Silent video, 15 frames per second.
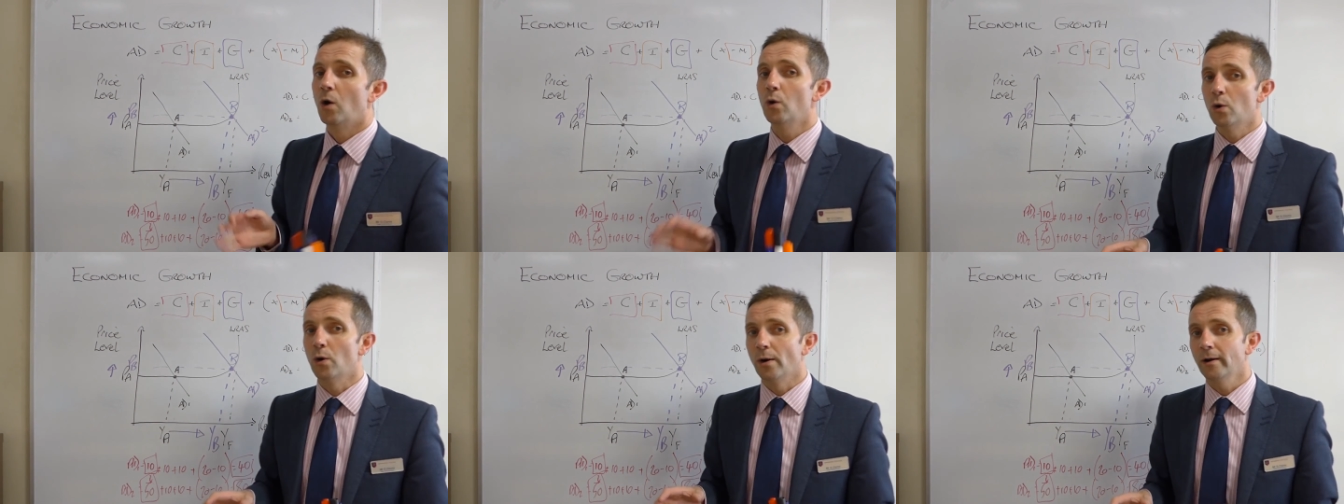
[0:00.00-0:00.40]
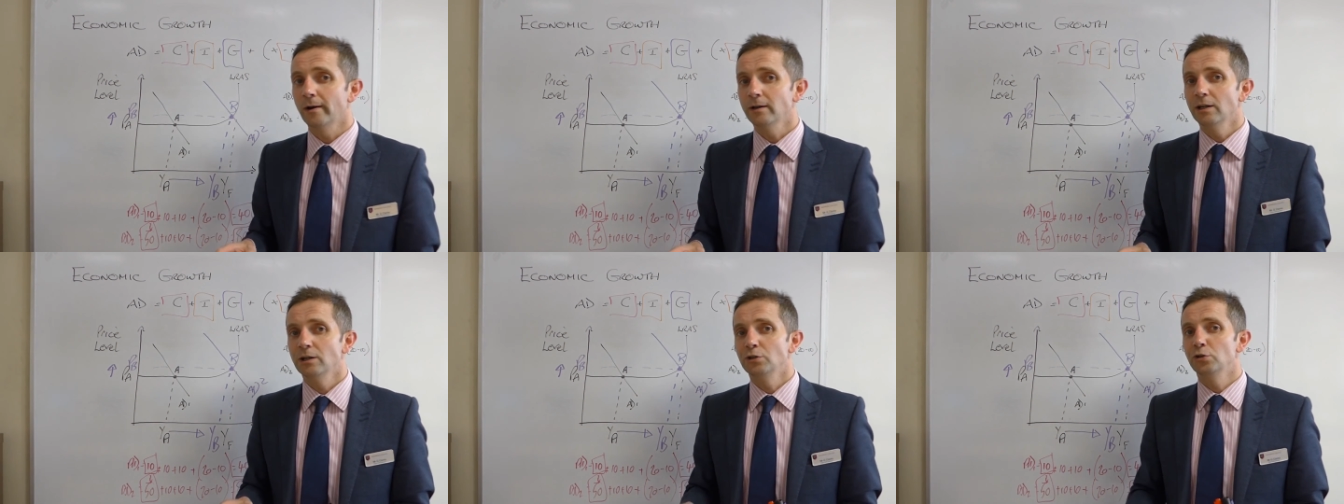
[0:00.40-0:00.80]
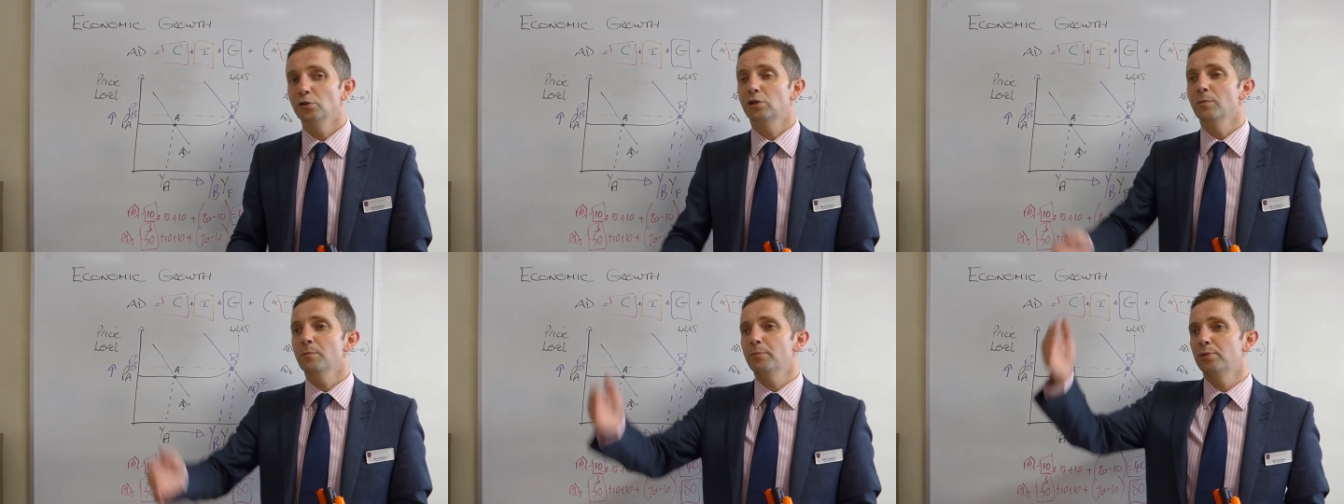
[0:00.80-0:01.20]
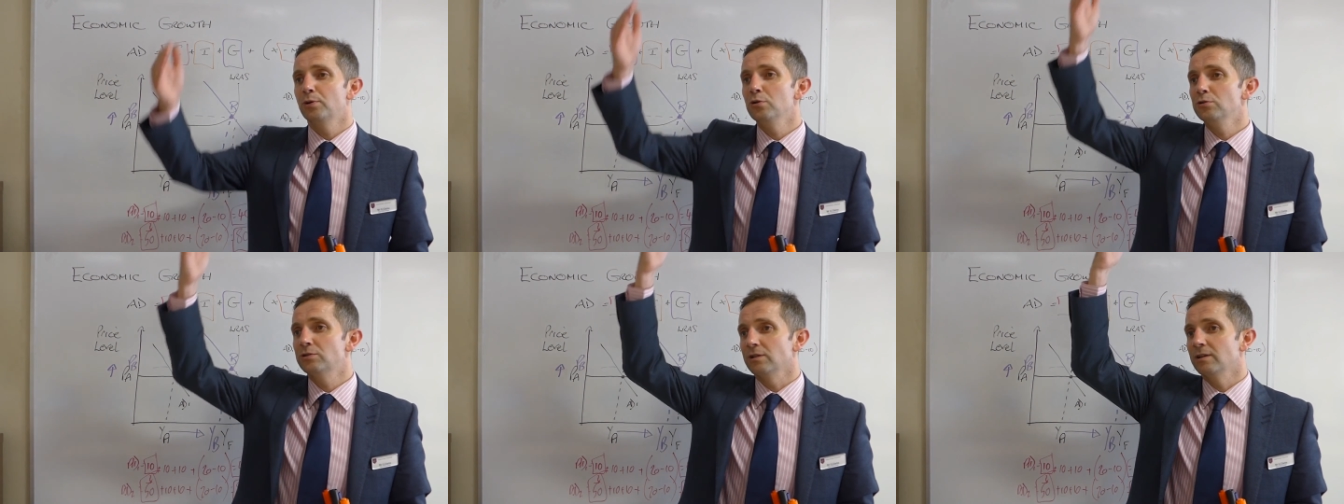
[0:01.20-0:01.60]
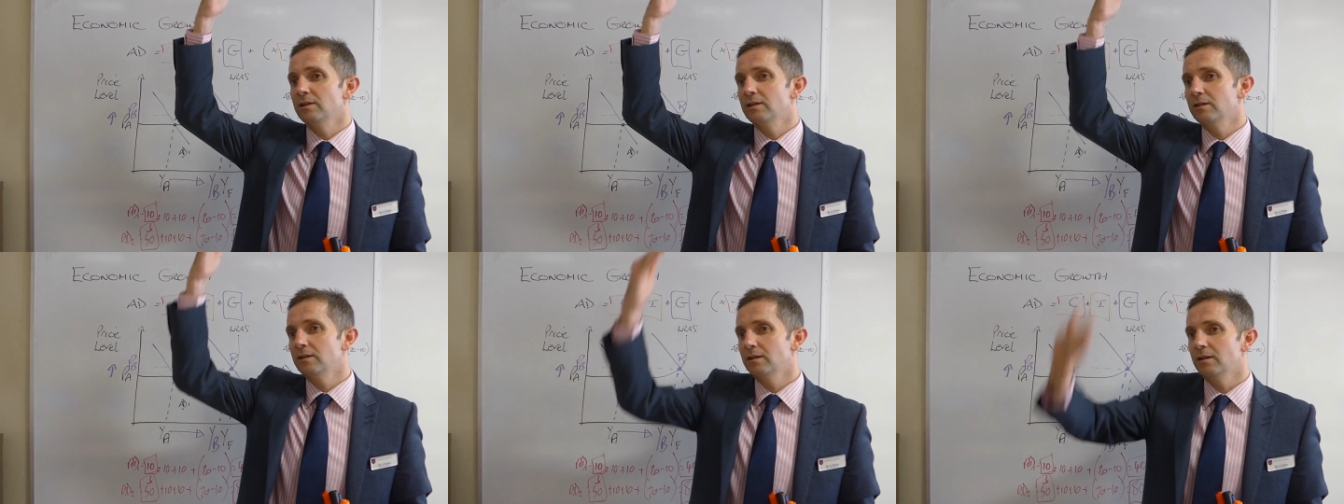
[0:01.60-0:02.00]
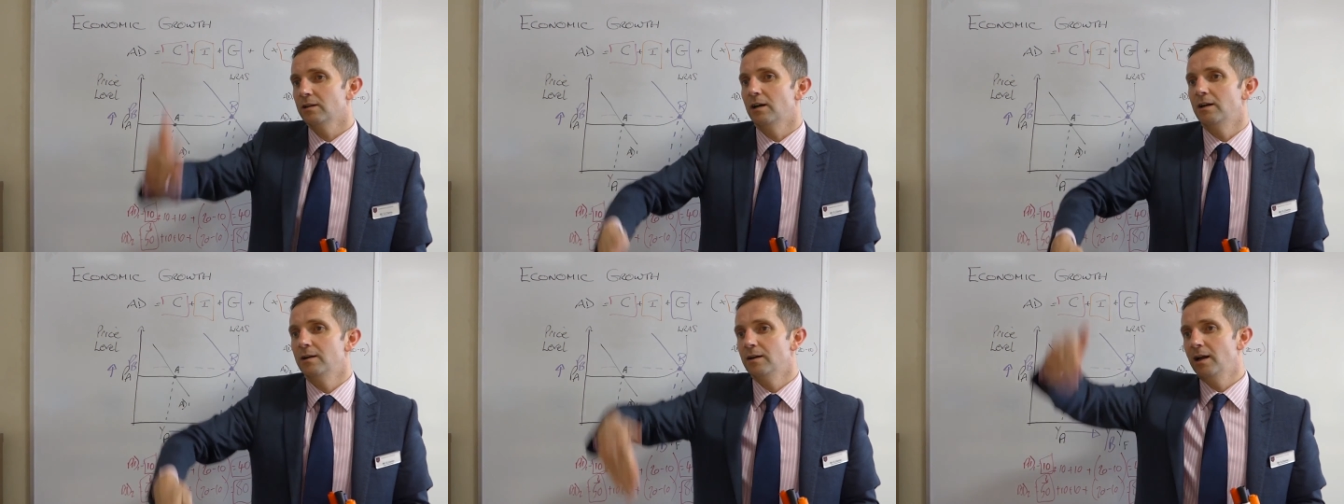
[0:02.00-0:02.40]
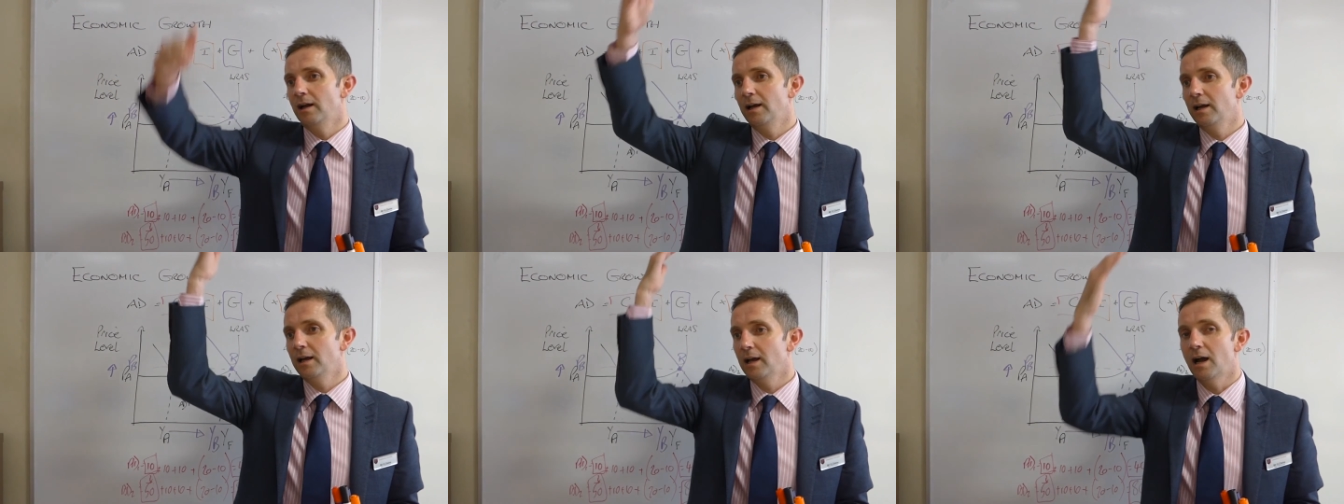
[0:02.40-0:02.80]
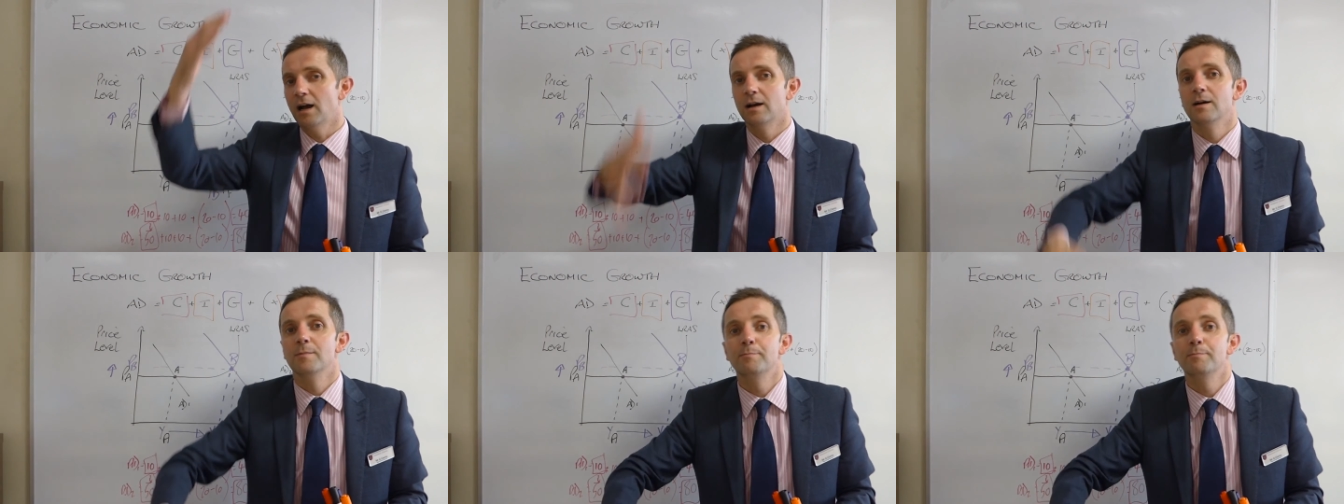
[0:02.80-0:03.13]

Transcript: Or you can put uh,